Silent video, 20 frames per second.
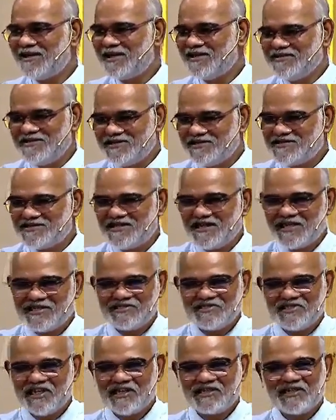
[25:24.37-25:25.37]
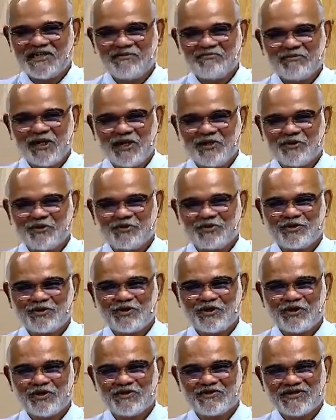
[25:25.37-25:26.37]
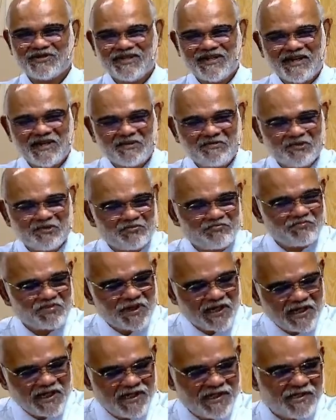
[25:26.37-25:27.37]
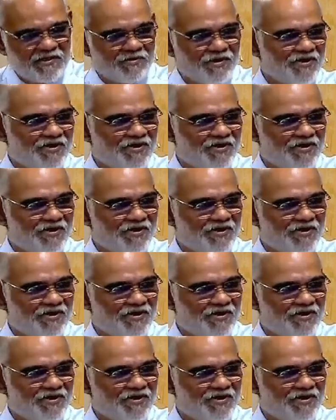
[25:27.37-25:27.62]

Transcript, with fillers: I'll just start charting my own course, and I would plead